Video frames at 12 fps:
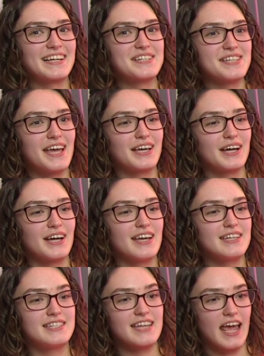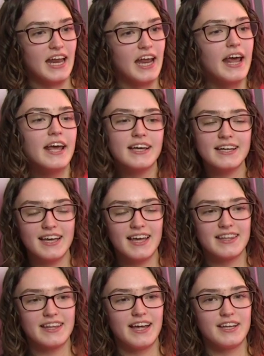because, like, dating,
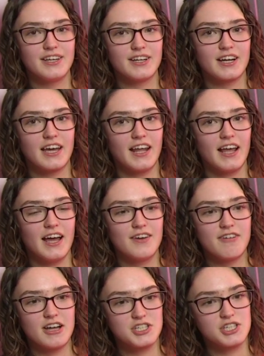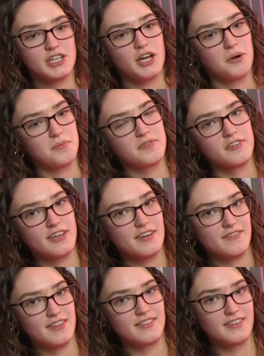and then you're going to eventually, hopefully,
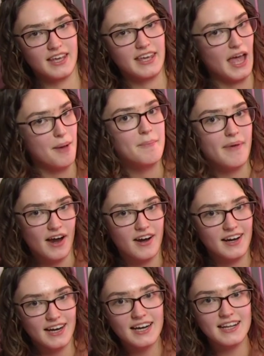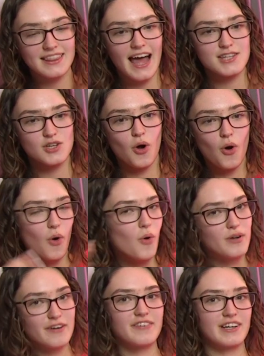if they get married, that's a
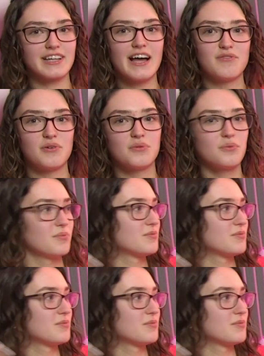whole different level.